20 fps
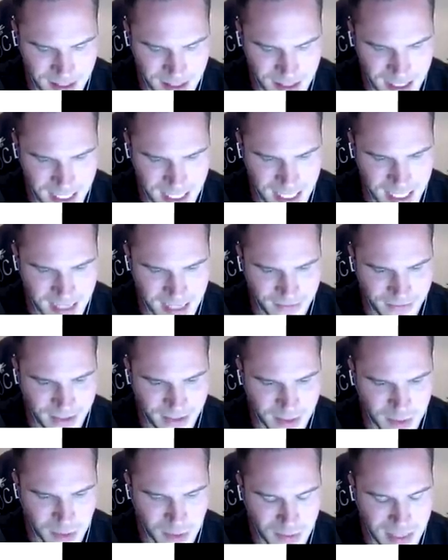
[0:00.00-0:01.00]
uh,
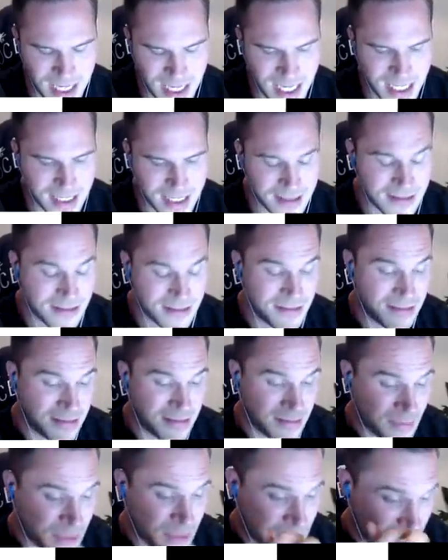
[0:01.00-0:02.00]
Invisible Man
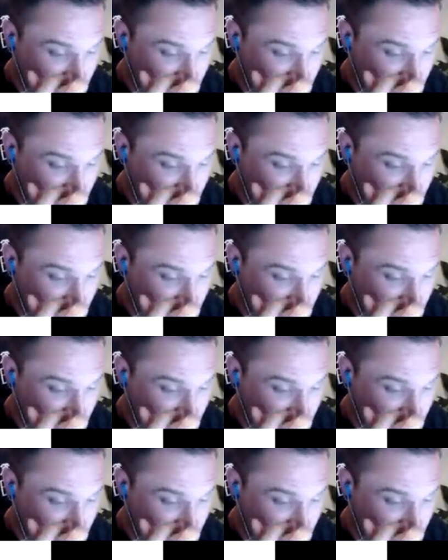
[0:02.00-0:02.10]
was a